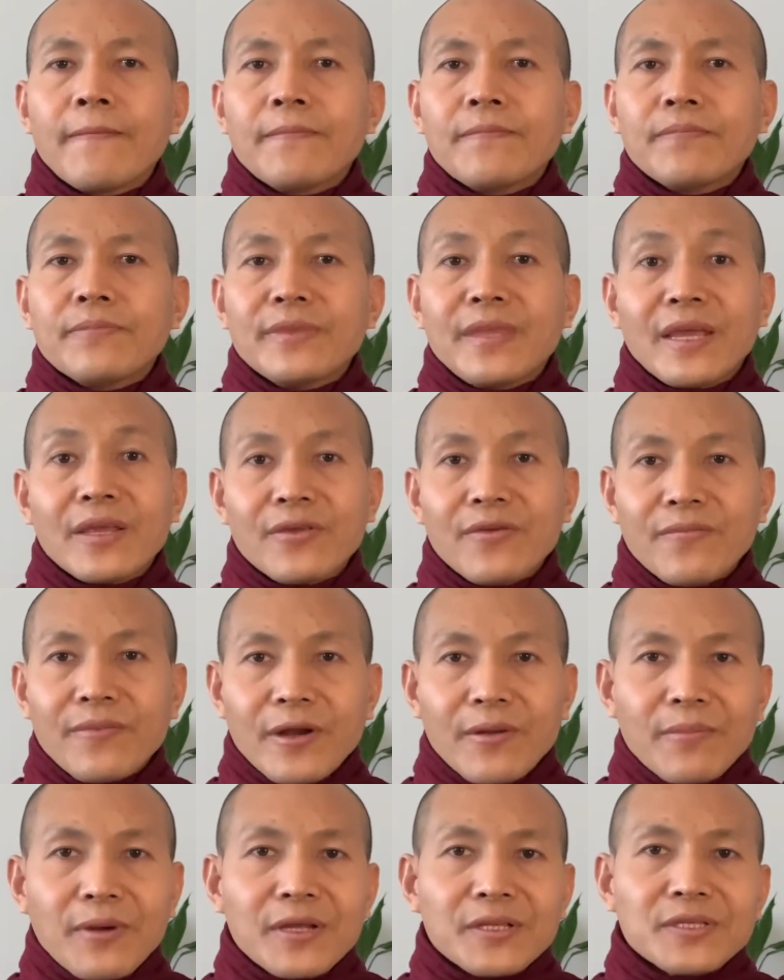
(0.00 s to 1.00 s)
Thank you very
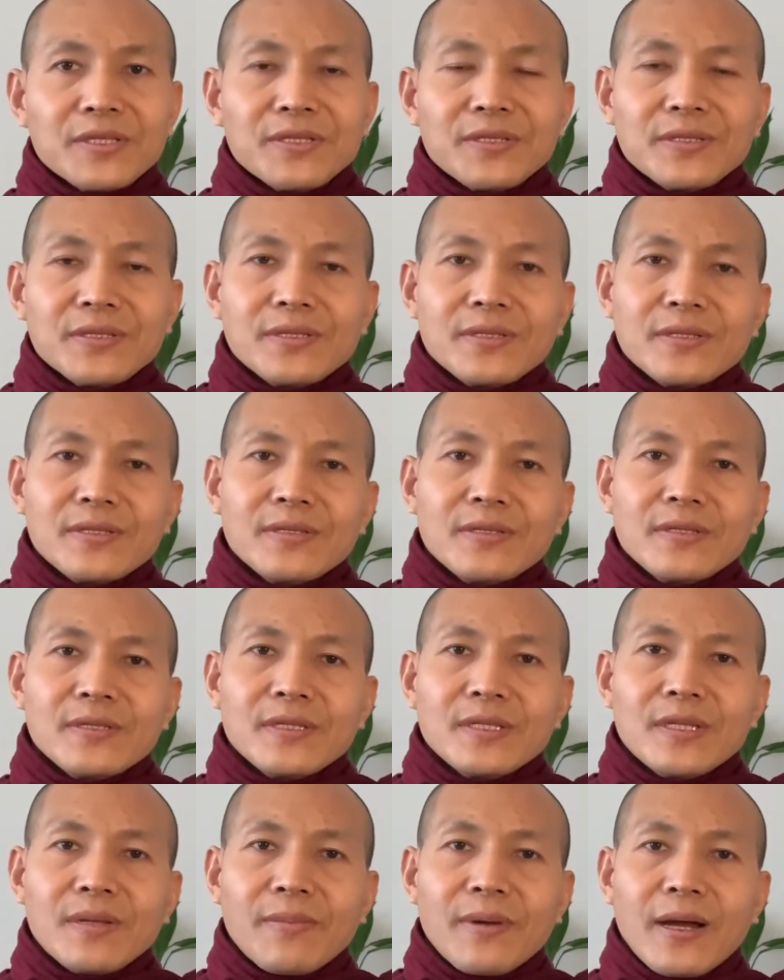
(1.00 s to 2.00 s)
much,
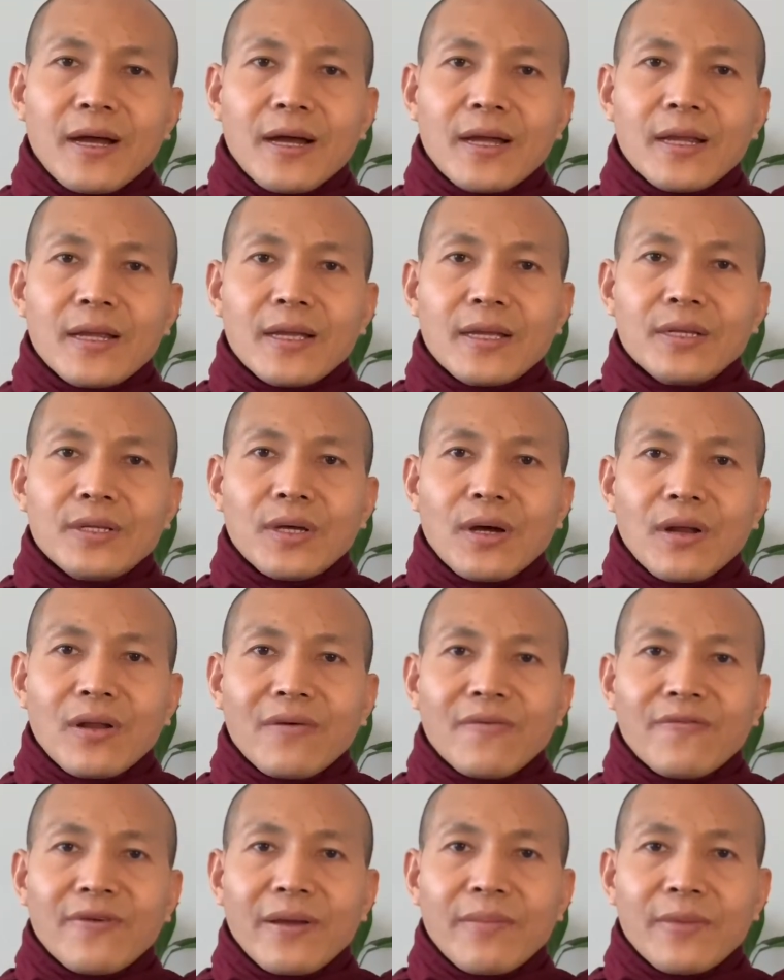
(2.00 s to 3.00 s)
Dhamma Download
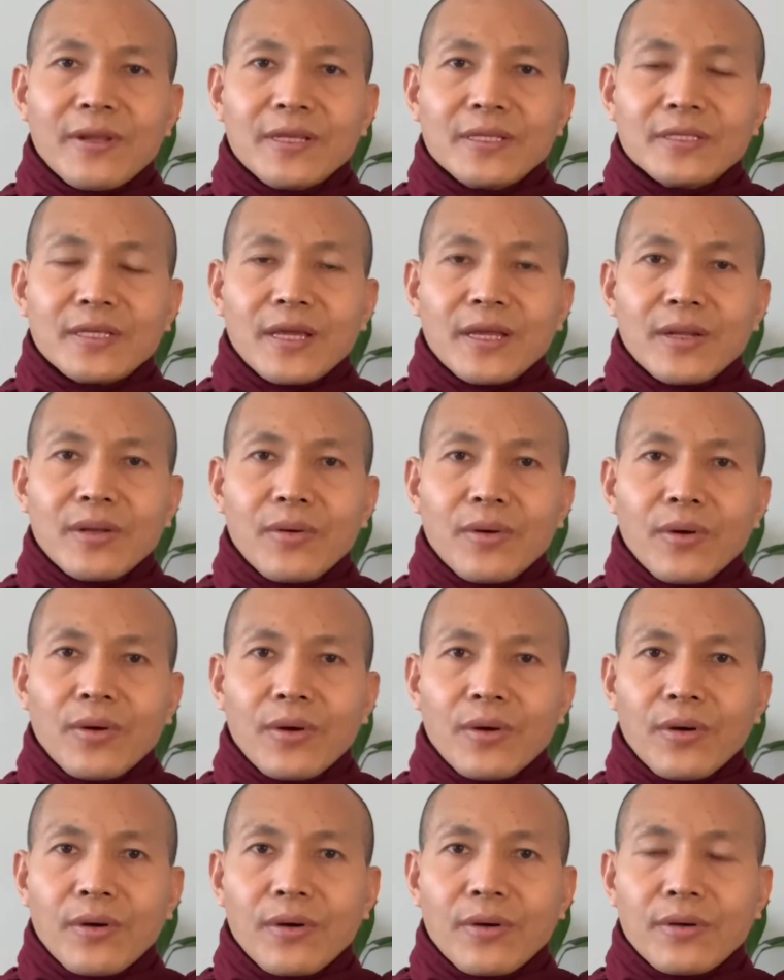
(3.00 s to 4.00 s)
Families and
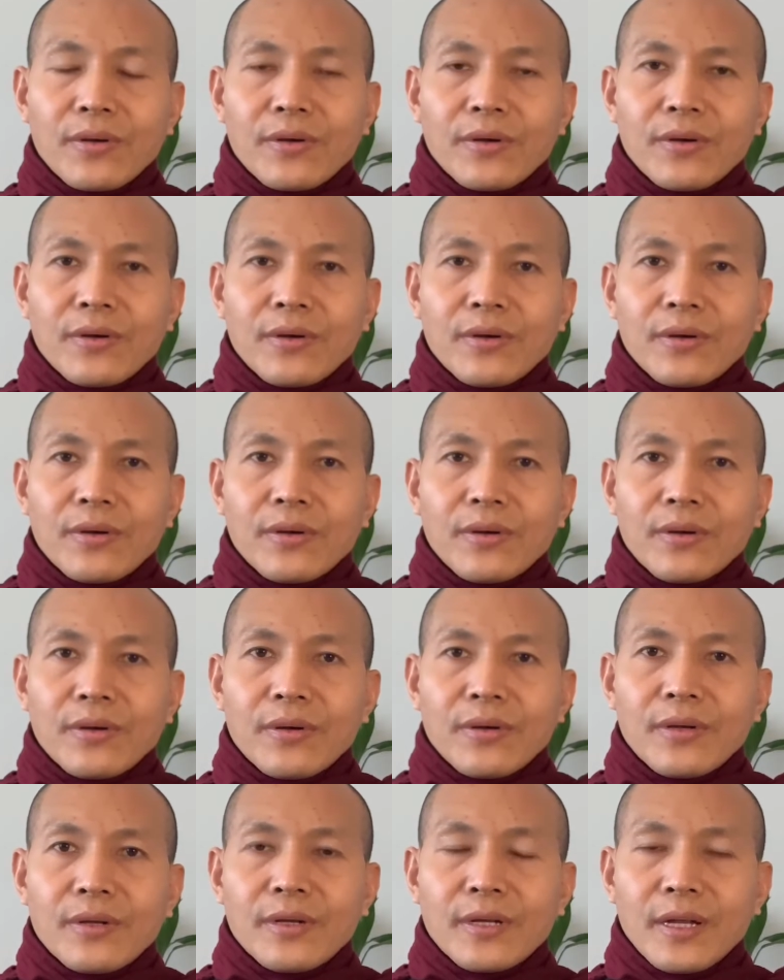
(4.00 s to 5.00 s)
all
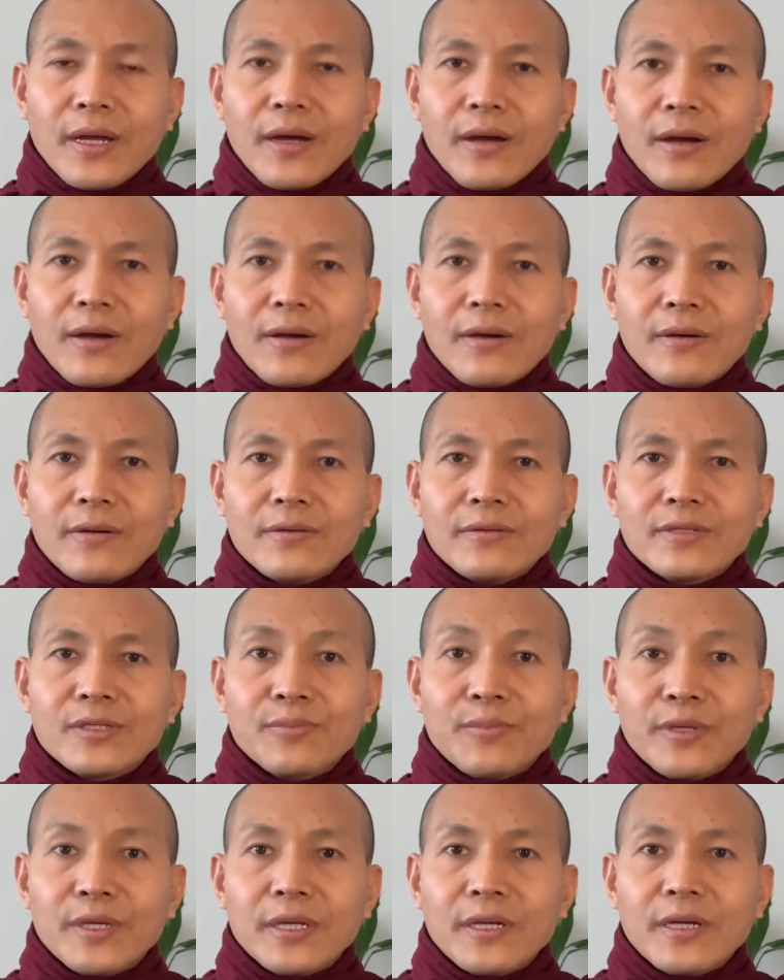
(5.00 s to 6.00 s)
now
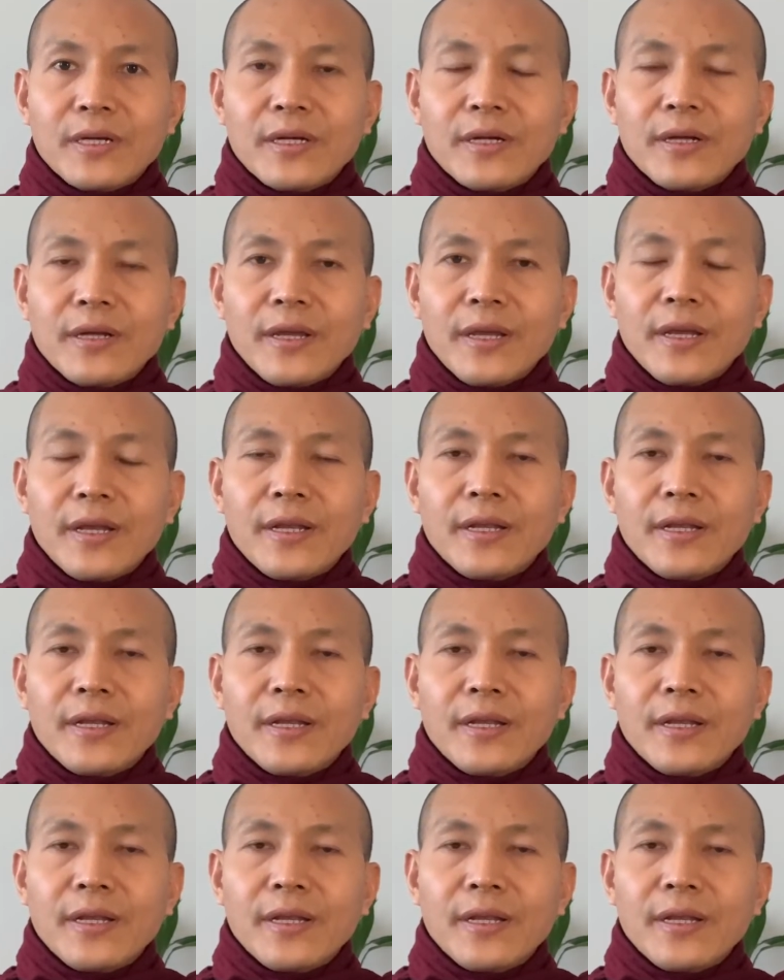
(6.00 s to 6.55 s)
speaker and